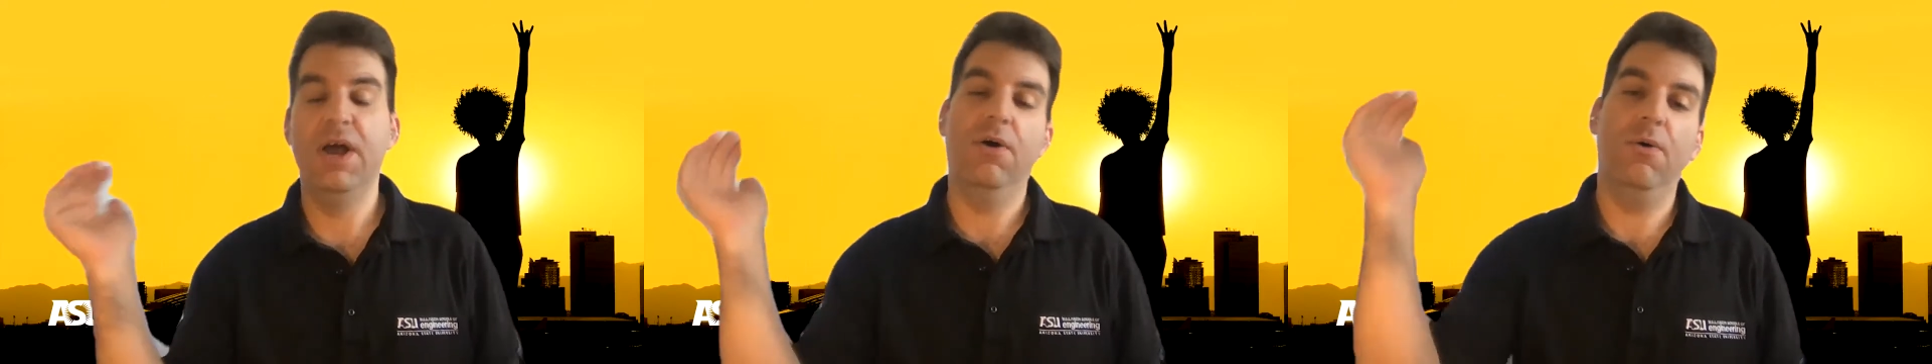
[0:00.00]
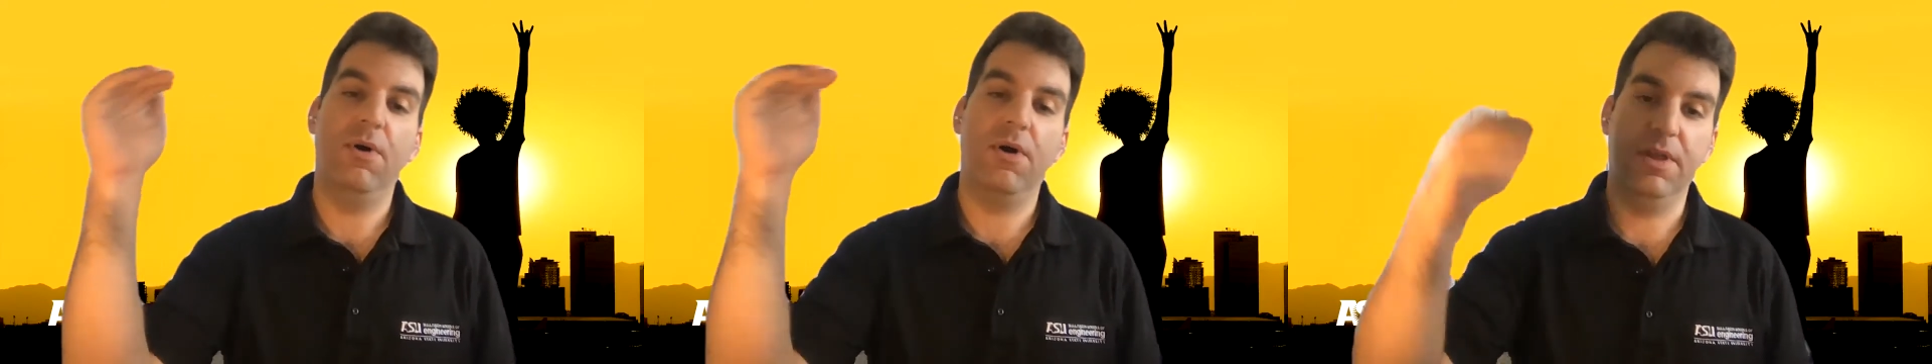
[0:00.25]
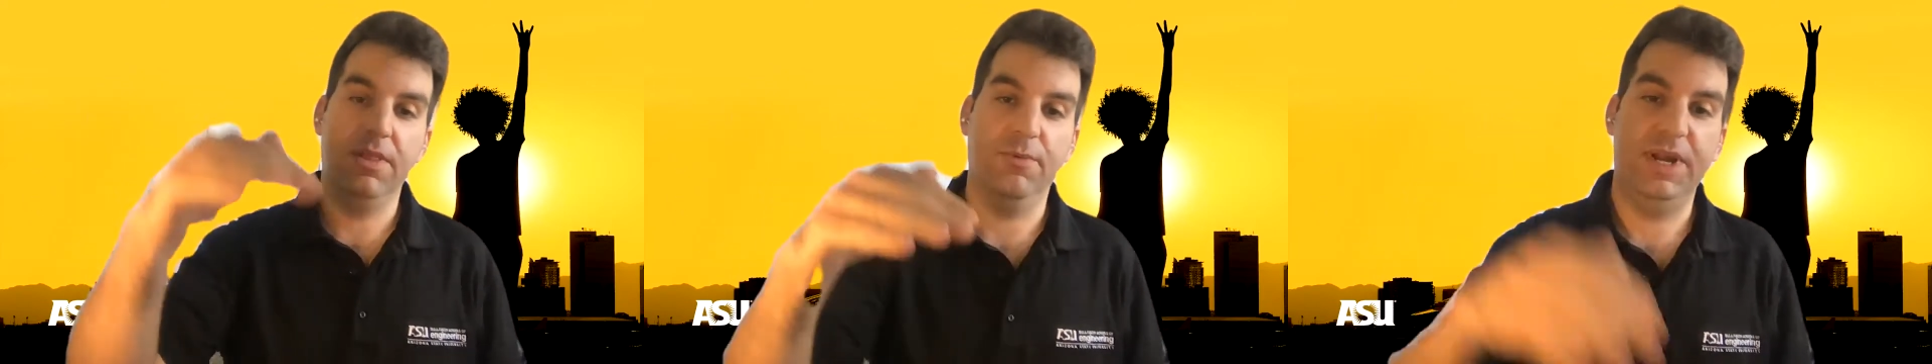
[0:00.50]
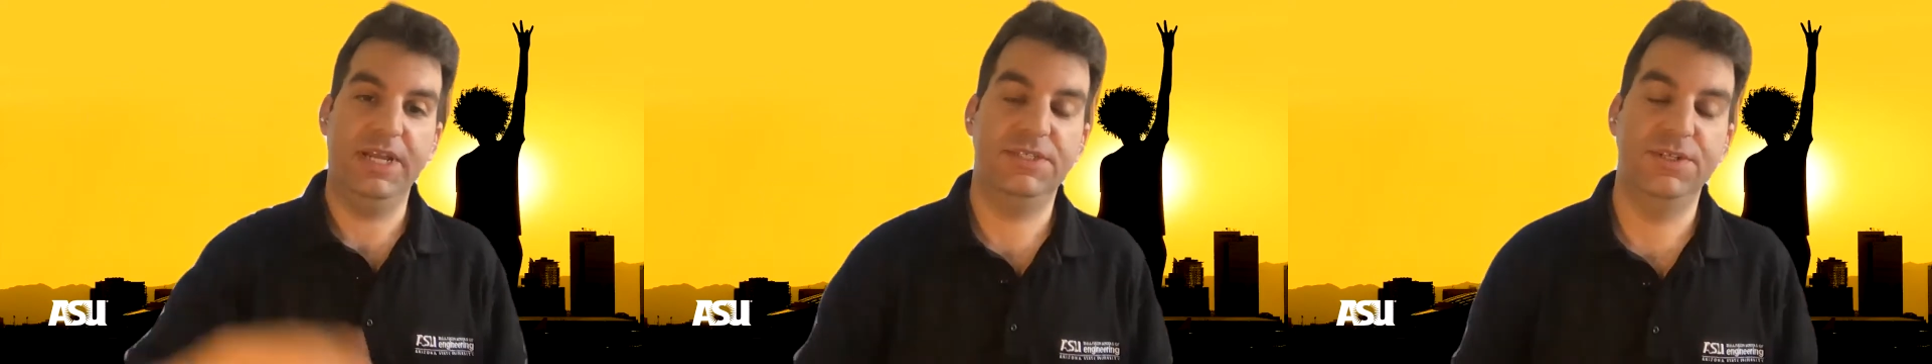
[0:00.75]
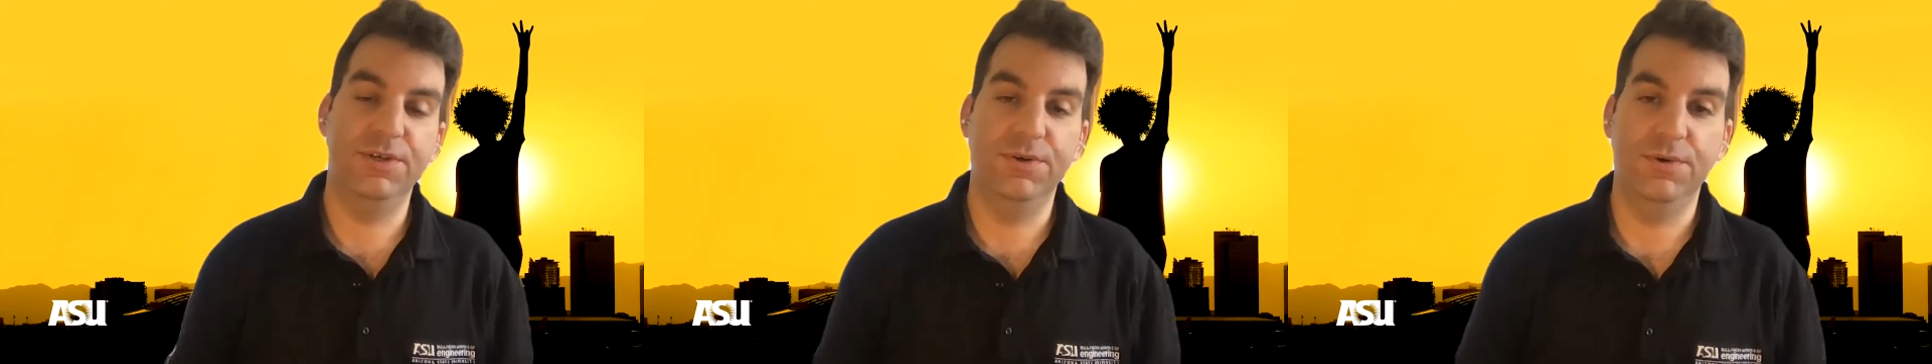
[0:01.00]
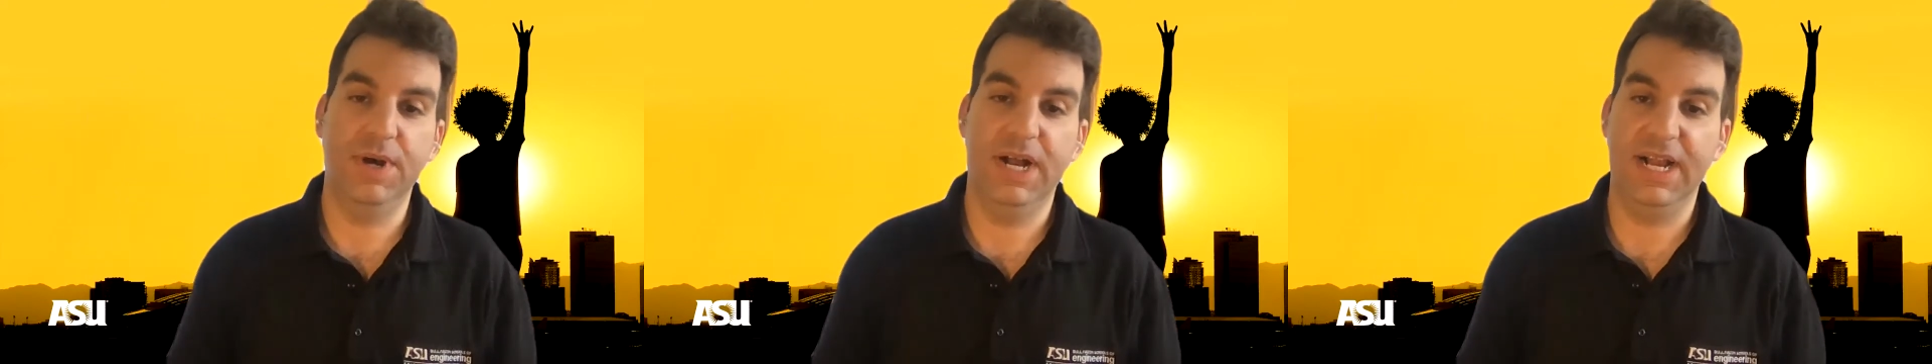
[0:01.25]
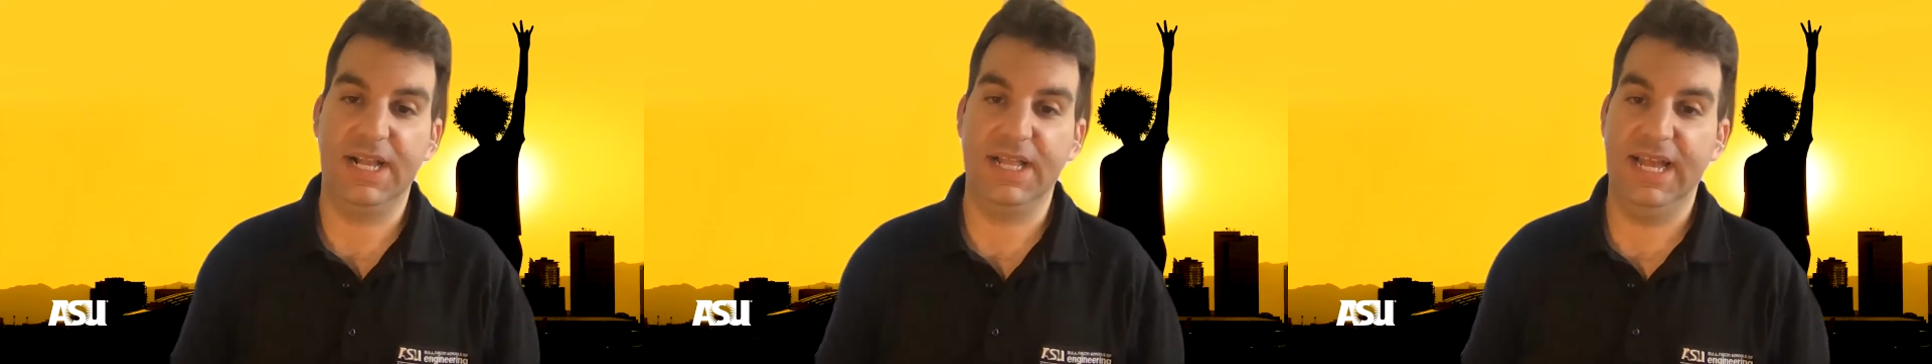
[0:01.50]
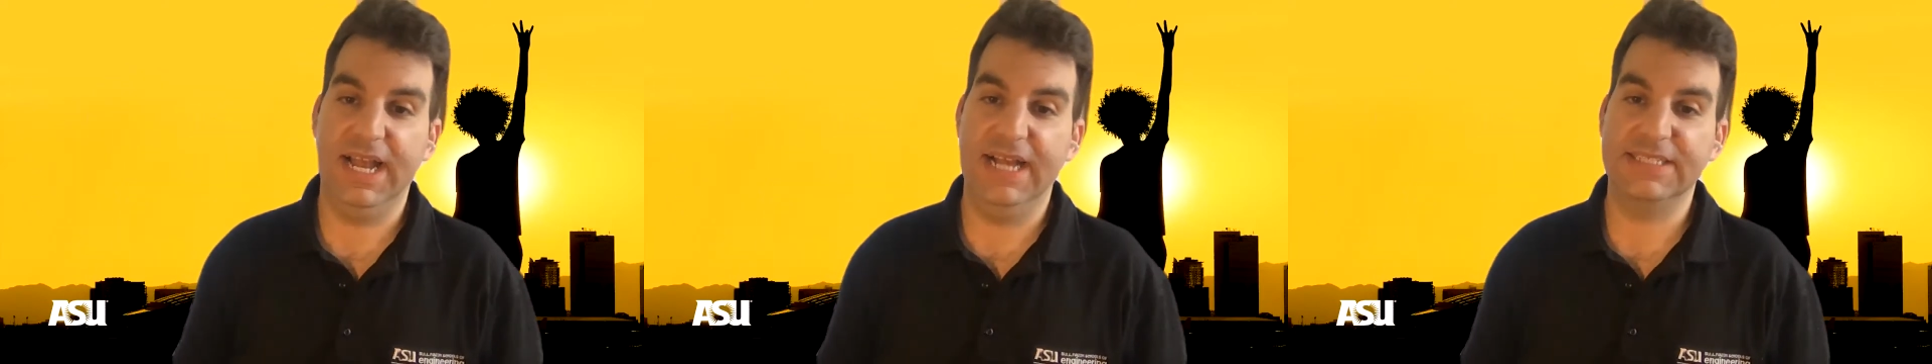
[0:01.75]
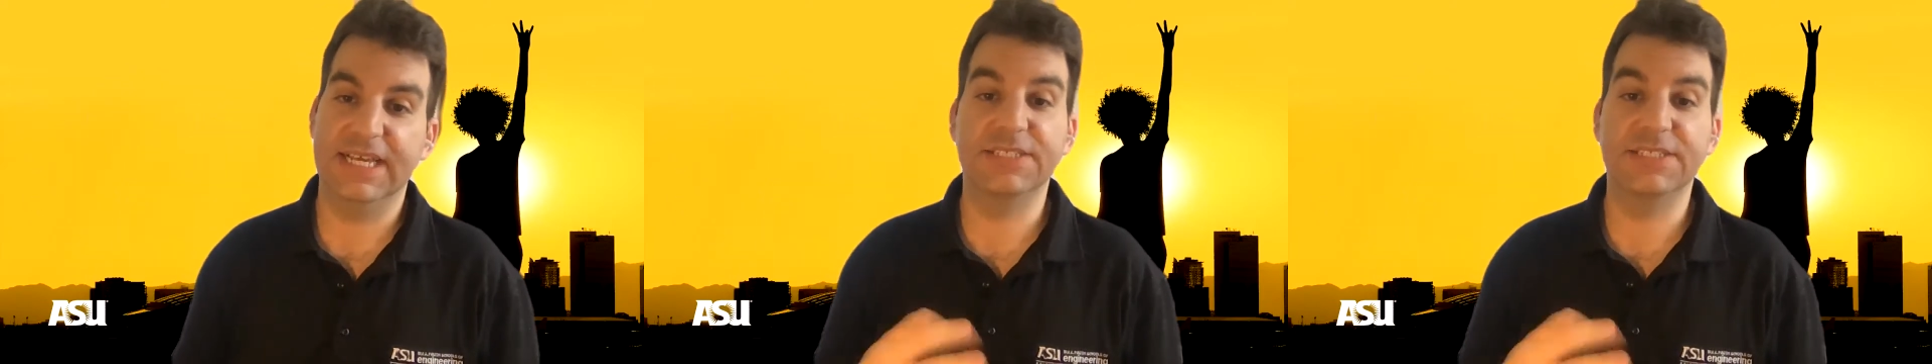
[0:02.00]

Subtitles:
or on the way to class